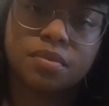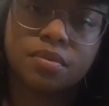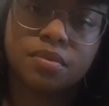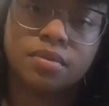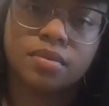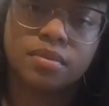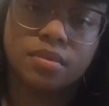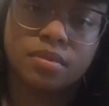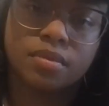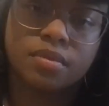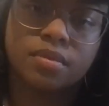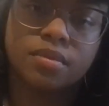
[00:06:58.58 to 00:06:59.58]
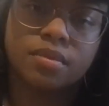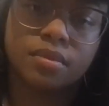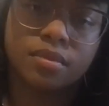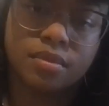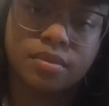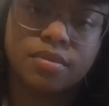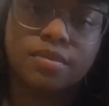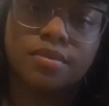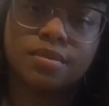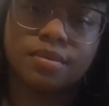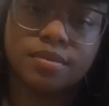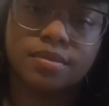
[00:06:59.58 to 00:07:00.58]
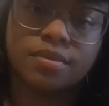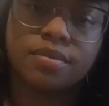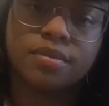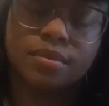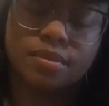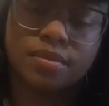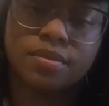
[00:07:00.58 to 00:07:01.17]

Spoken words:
No words are spoken by the person on screen.